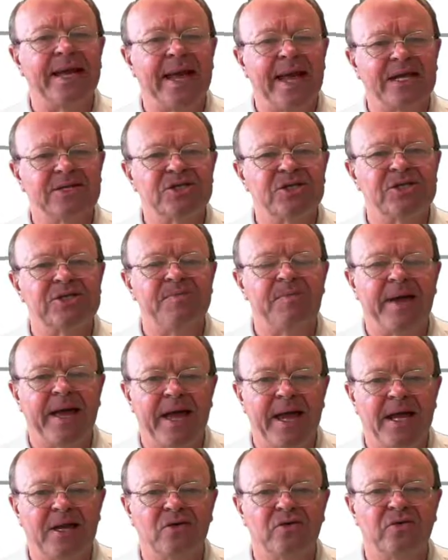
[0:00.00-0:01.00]
cash is
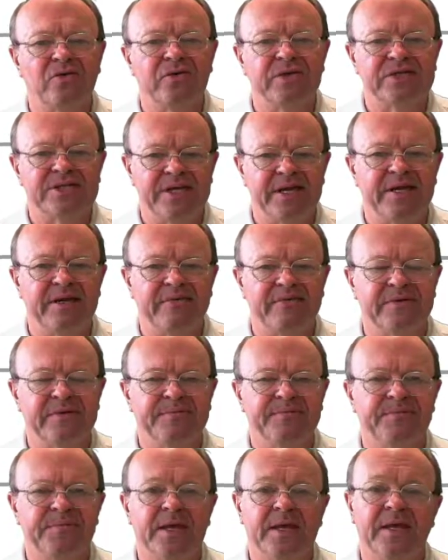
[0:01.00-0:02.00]
paid or received.
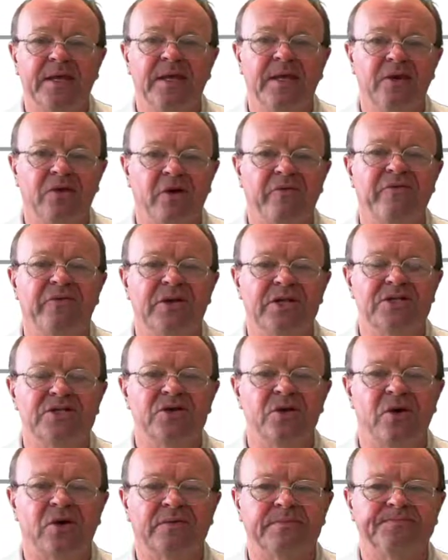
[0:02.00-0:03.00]
It often
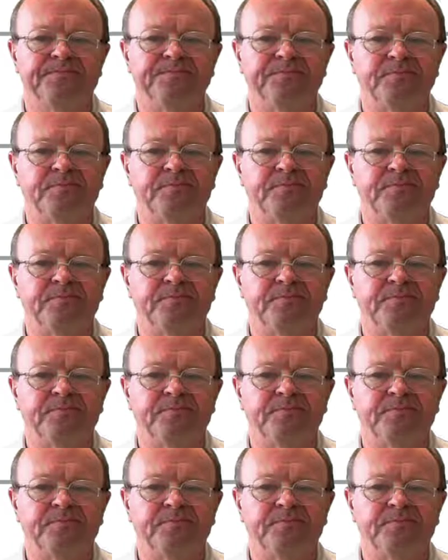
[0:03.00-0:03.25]
is not.